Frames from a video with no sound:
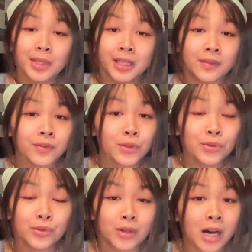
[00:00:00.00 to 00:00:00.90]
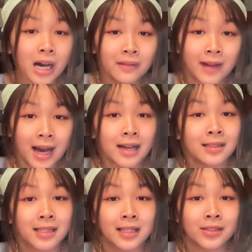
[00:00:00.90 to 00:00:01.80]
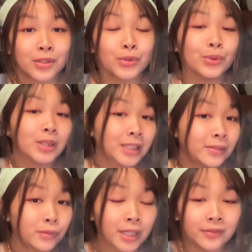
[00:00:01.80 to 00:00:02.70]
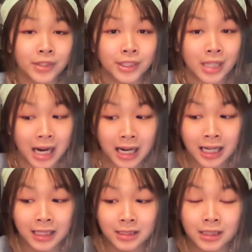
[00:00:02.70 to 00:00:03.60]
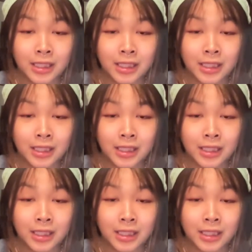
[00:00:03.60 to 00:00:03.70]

If you do not have access to leave wherever you're at,